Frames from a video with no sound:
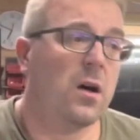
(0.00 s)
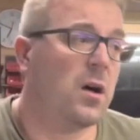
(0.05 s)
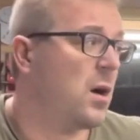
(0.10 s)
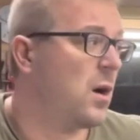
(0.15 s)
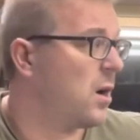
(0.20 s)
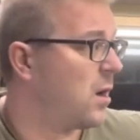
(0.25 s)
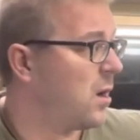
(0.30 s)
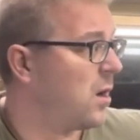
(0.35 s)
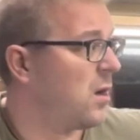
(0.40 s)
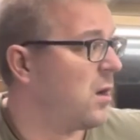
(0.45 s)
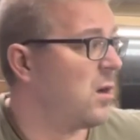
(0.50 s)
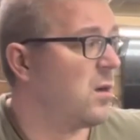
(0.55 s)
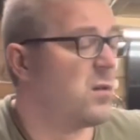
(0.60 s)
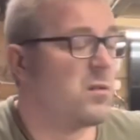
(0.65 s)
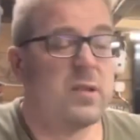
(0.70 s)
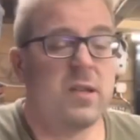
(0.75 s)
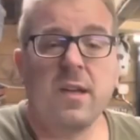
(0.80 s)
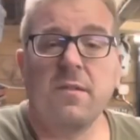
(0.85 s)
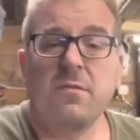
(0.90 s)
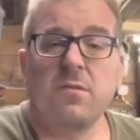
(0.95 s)
uh,
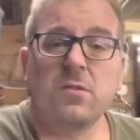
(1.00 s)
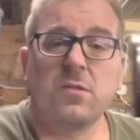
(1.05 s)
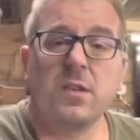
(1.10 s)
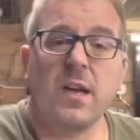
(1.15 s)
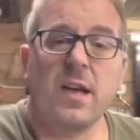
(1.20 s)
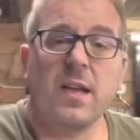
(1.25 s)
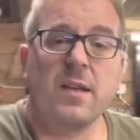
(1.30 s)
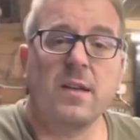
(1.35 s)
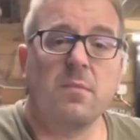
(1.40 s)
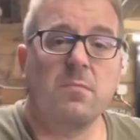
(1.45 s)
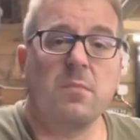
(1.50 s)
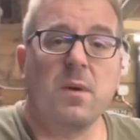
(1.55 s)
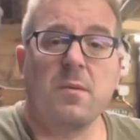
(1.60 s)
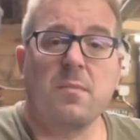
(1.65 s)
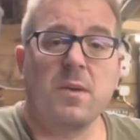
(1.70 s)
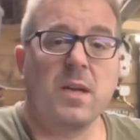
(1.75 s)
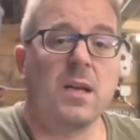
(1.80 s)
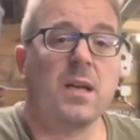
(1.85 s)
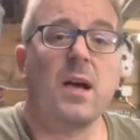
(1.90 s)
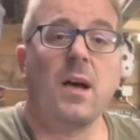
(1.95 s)
give or take
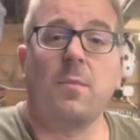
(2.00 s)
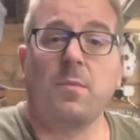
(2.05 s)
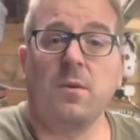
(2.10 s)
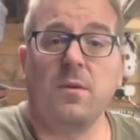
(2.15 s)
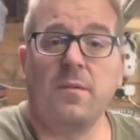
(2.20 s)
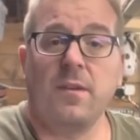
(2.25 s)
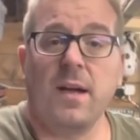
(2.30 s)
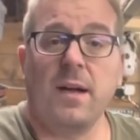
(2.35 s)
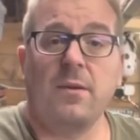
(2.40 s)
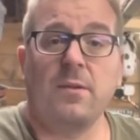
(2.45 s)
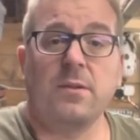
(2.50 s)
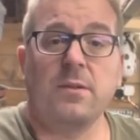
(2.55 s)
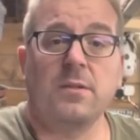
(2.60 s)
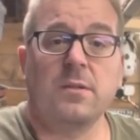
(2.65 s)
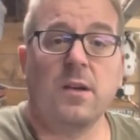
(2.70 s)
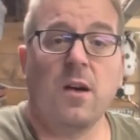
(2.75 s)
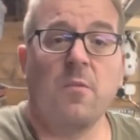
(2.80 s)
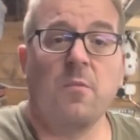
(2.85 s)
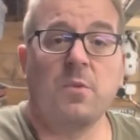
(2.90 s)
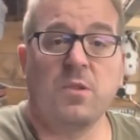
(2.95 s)
maybe a couple of hours,
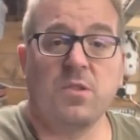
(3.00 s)
I've been